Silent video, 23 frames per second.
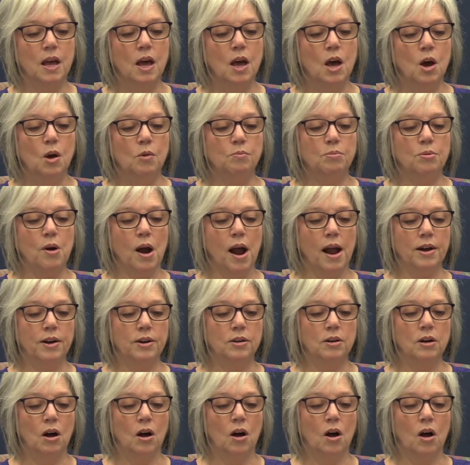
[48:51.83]

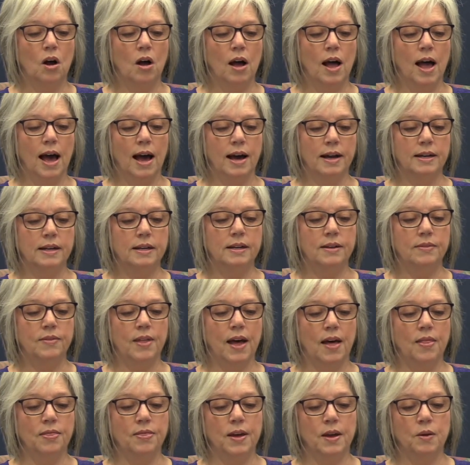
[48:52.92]
Pryor added
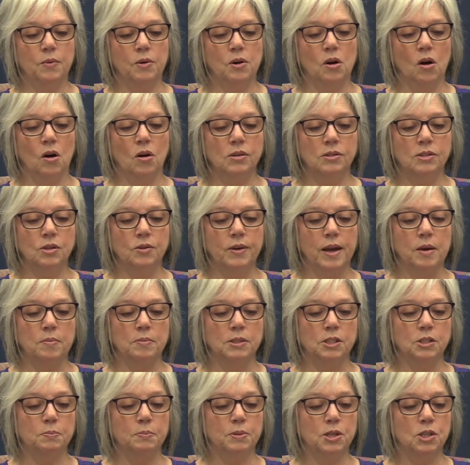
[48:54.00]
that they were also able
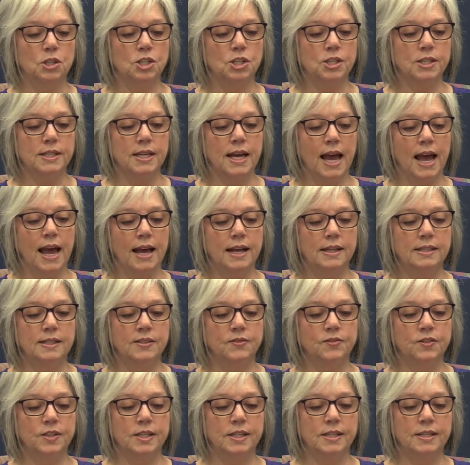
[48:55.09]
to purchase a
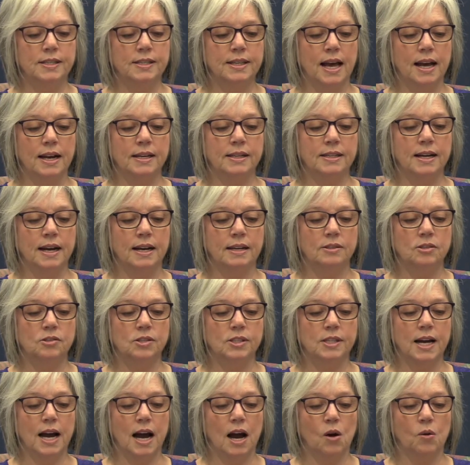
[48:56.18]
hands-free sanitizer
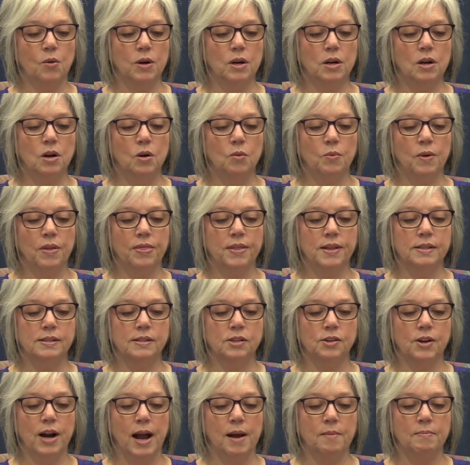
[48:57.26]
tower with this
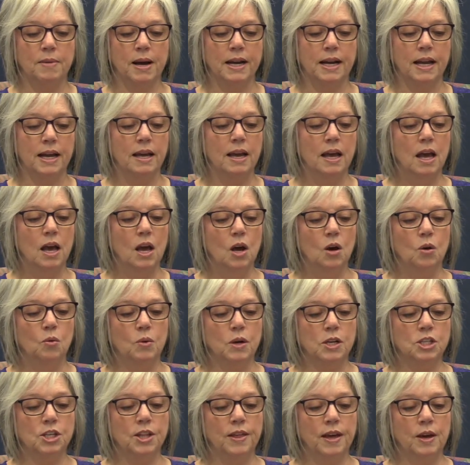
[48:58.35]
grant money,
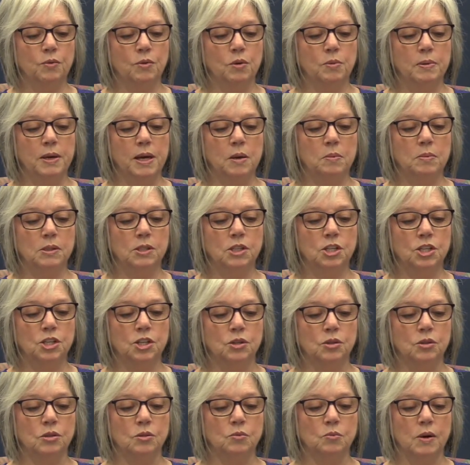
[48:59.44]
which they will be able to
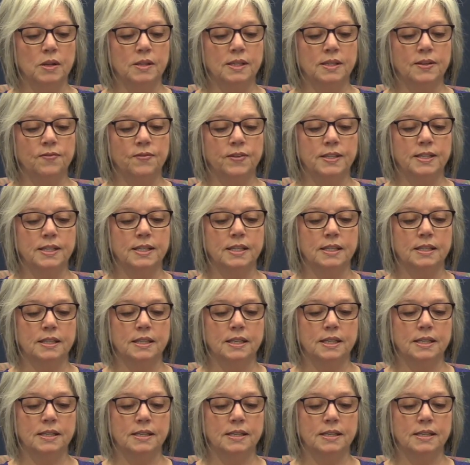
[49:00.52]
use once the facility is